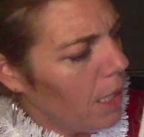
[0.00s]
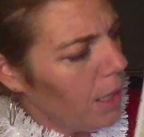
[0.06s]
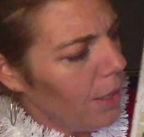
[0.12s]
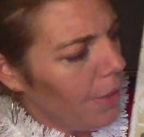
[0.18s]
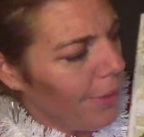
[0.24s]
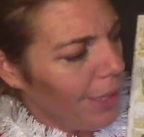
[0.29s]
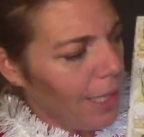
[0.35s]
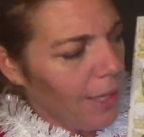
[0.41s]

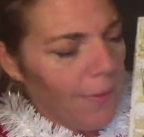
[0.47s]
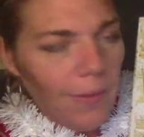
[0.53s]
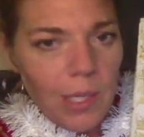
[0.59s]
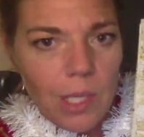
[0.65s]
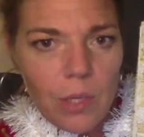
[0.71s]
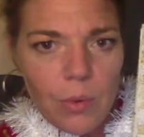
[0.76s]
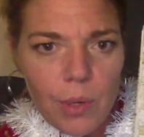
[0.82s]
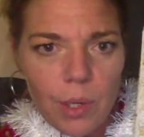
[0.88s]
They're
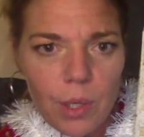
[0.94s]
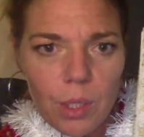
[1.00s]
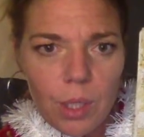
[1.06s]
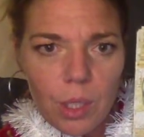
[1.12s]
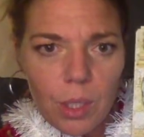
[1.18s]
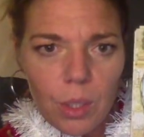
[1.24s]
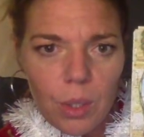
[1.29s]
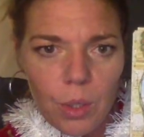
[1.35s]
giving you a
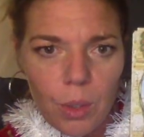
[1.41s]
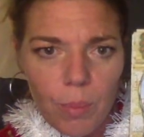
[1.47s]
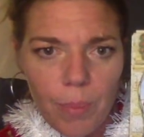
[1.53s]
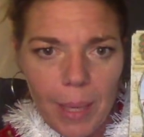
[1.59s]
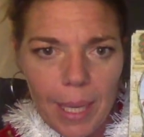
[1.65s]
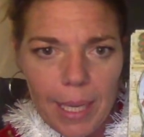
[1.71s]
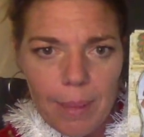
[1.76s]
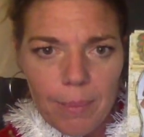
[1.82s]
clue
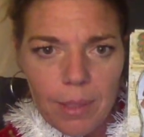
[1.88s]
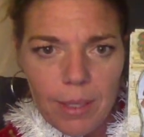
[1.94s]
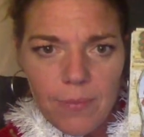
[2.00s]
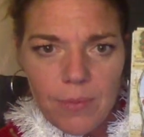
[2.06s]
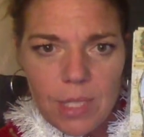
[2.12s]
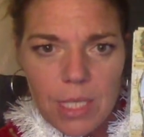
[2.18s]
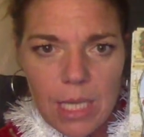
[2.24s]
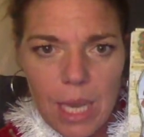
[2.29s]
by him
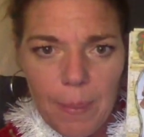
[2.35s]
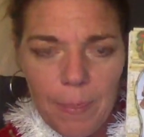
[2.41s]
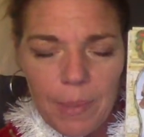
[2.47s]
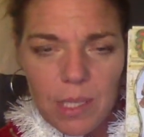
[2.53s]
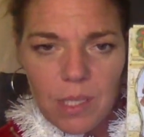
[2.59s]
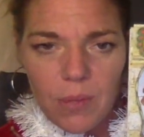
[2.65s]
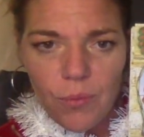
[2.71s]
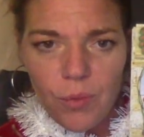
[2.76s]
lifting up
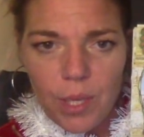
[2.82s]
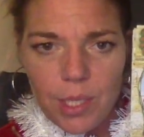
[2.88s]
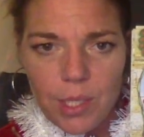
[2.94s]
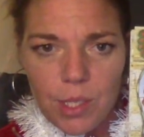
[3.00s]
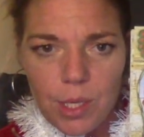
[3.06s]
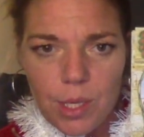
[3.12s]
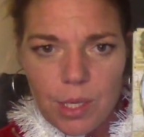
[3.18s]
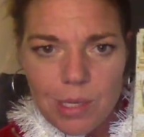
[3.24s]
his
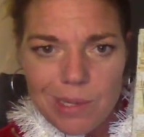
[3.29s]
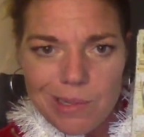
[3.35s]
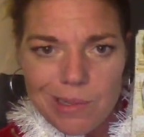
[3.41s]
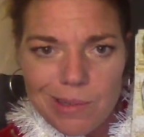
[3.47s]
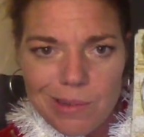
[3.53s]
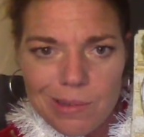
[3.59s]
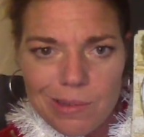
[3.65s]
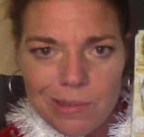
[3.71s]
foot.
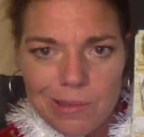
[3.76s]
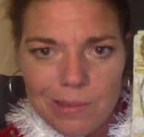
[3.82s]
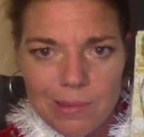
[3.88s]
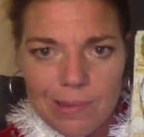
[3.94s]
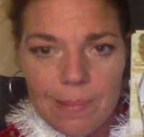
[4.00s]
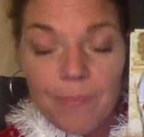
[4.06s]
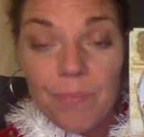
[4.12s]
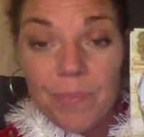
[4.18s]

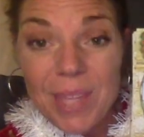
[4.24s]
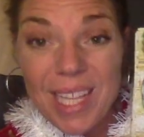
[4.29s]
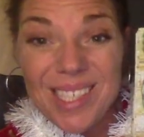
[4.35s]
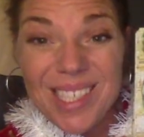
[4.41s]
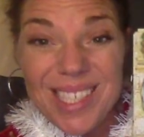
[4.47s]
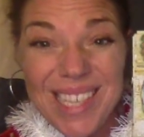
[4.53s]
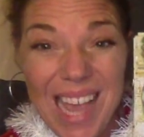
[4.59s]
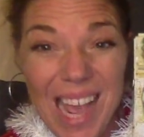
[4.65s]

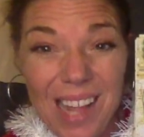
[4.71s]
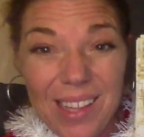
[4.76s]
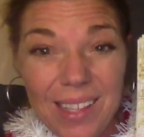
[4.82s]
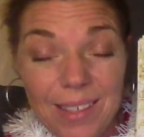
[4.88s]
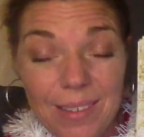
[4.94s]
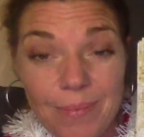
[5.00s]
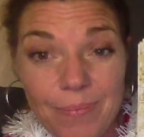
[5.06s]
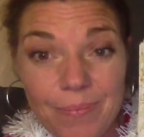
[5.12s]
That's a
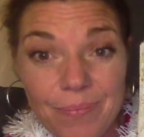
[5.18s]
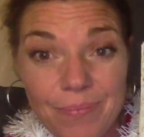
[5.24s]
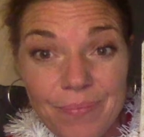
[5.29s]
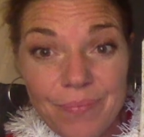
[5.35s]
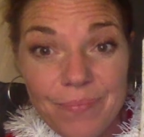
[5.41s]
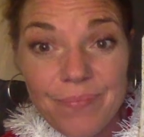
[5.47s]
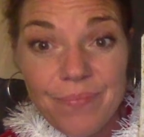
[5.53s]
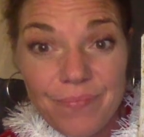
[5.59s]
talon.
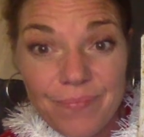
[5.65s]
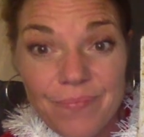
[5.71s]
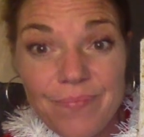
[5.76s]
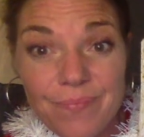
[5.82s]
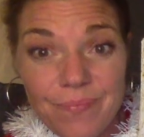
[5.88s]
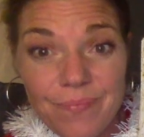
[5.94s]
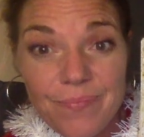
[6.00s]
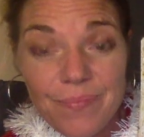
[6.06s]

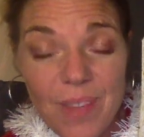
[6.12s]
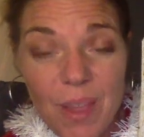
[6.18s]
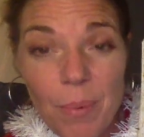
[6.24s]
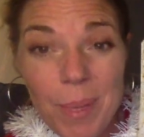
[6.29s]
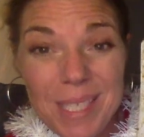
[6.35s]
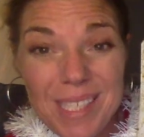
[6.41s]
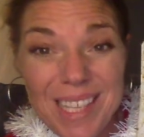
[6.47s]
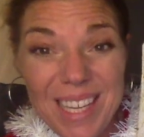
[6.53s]

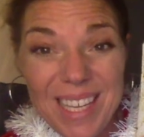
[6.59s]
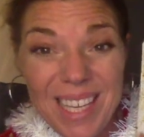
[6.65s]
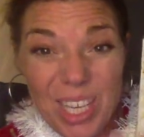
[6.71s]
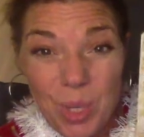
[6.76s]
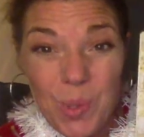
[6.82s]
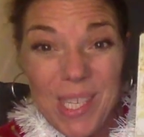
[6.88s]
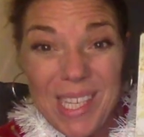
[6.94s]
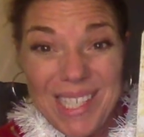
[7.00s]
Everybody say, can
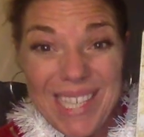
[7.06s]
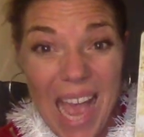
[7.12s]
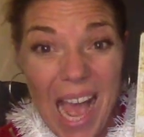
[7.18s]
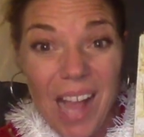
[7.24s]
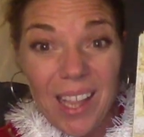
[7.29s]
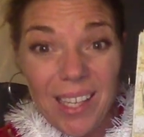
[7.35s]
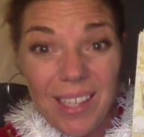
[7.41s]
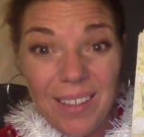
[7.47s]
you say
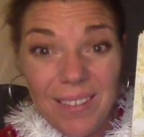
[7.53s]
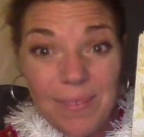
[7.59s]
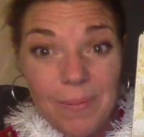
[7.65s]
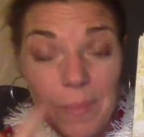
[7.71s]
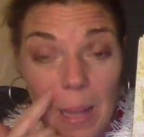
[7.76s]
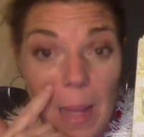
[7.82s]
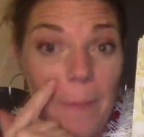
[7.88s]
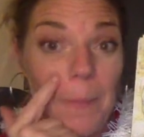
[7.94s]
talon?
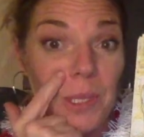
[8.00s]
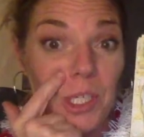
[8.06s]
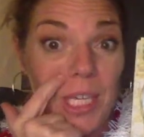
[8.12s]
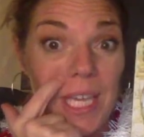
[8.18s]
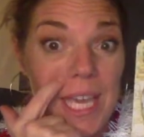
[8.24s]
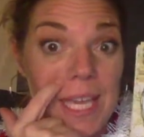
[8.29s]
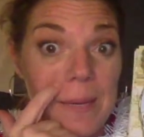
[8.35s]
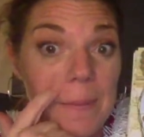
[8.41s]
I bet
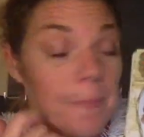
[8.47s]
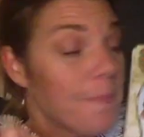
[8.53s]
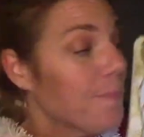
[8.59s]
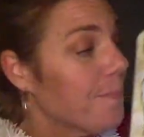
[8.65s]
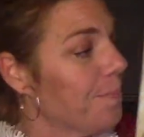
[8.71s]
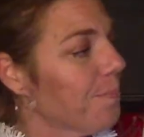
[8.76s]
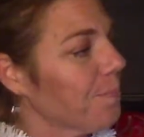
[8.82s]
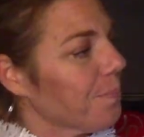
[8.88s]
you can.
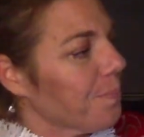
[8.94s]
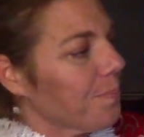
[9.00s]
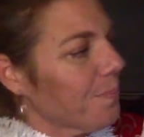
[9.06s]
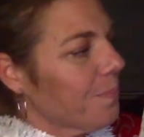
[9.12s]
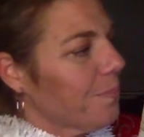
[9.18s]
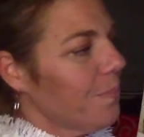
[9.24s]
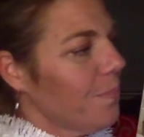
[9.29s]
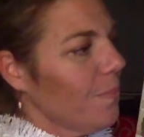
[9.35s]

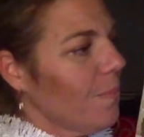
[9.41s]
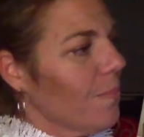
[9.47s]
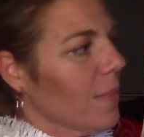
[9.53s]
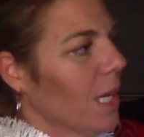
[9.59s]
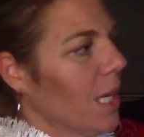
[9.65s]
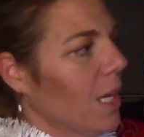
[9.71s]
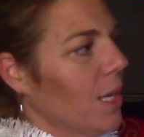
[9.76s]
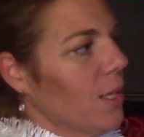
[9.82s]

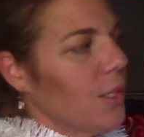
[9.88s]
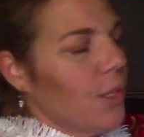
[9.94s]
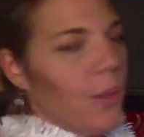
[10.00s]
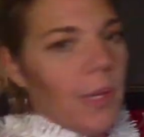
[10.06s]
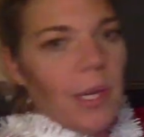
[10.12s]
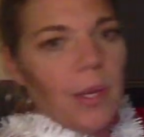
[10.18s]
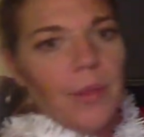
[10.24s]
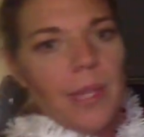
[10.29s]
So
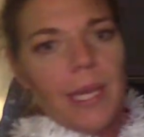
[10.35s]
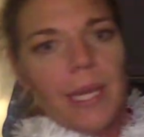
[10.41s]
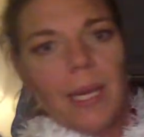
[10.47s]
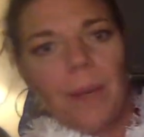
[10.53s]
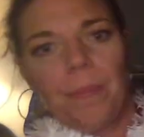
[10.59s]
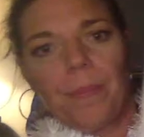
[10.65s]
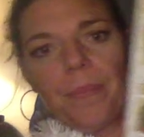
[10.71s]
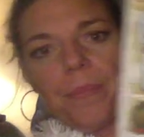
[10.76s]
here they come.